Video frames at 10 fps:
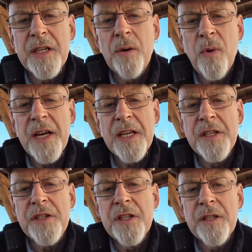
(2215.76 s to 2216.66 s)

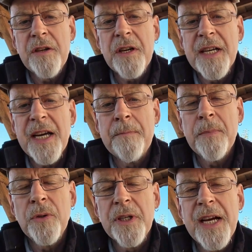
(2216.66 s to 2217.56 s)
wage you can get in
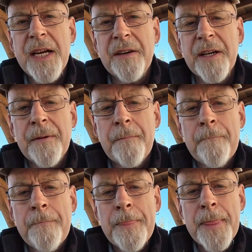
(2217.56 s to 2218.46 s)
Bulgaria,
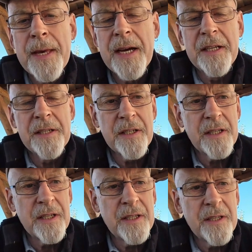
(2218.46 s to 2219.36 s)
and
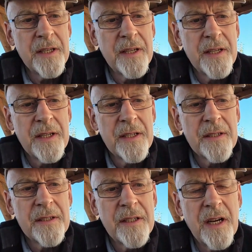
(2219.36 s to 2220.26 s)

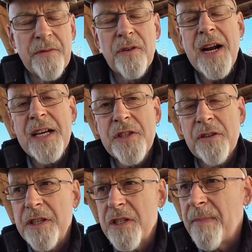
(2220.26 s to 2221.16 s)
like Varatsa, it's